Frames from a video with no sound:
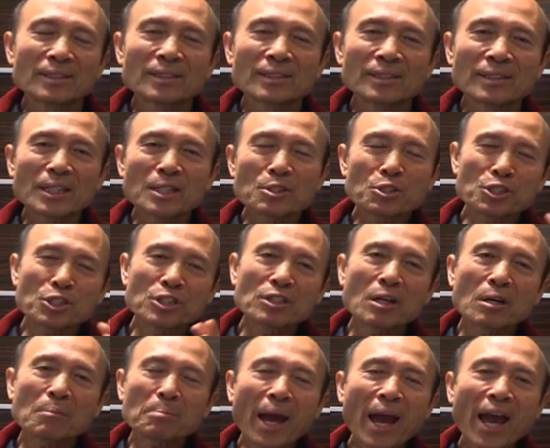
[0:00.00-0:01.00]
they should
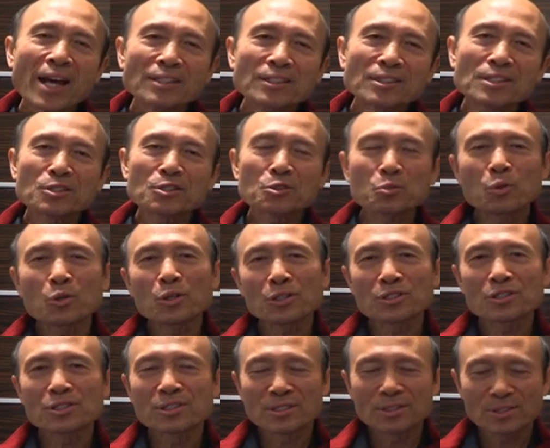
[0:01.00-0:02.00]
not pass these
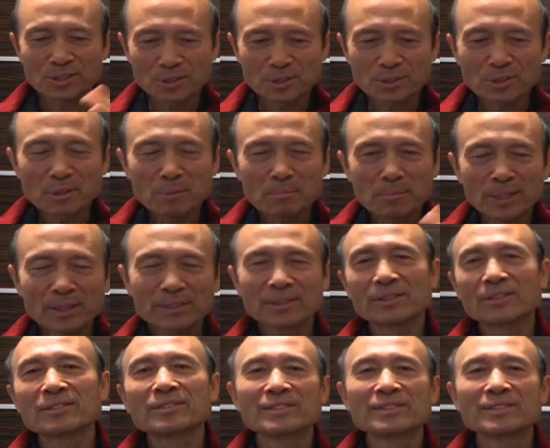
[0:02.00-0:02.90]
words to the mother